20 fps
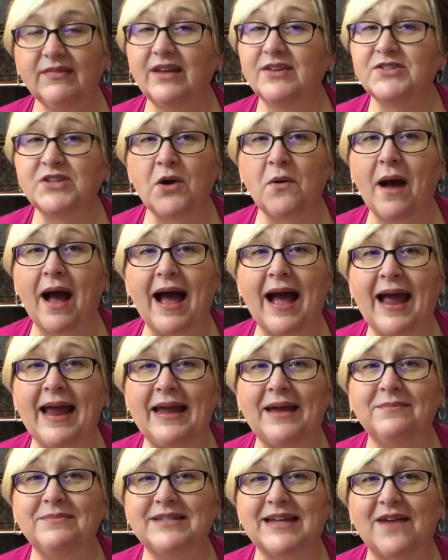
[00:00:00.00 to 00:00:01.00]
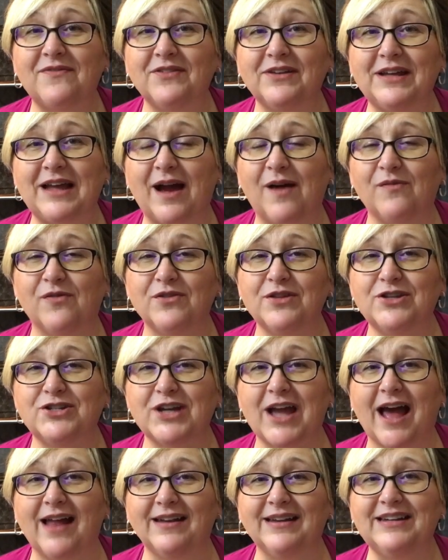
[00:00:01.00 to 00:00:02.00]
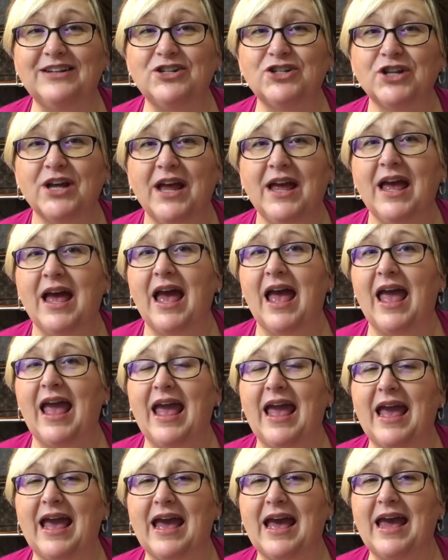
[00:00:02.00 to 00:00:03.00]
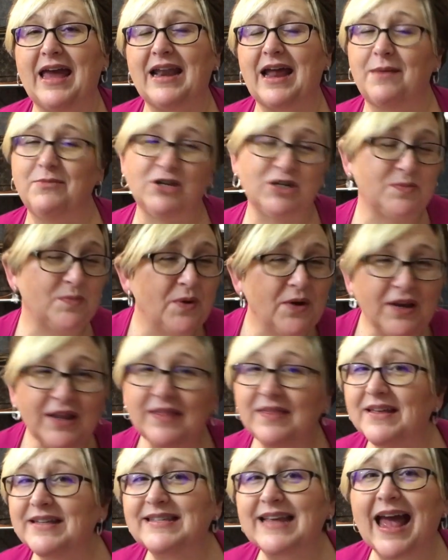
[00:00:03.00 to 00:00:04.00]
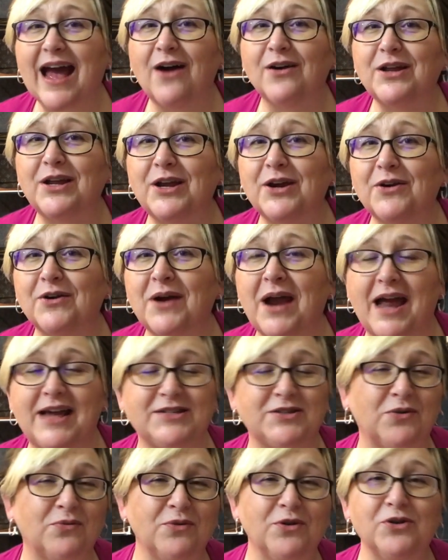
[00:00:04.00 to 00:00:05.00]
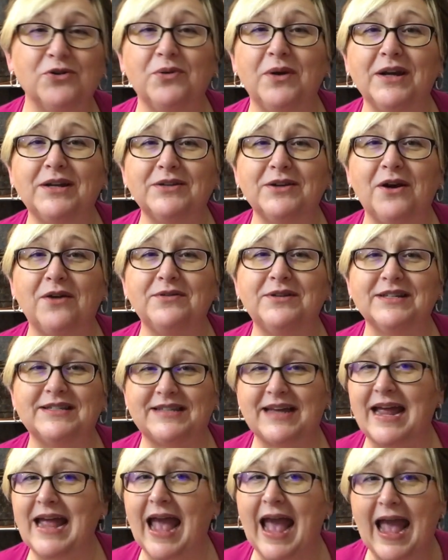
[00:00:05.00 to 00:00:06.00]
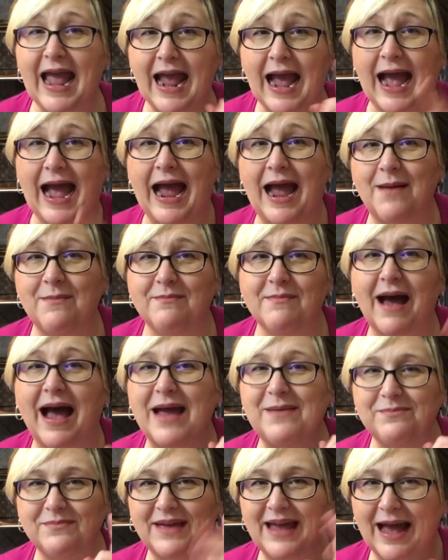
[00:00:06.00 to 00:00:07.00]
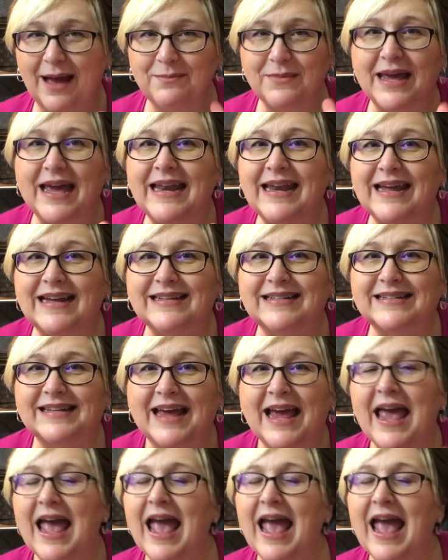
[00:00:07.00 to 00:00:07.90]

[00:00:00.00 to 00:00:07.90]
So I am definitely up for the challenge and I'm just putting this out here as a real quick note to say, hey, I'm, I'm, I'm in it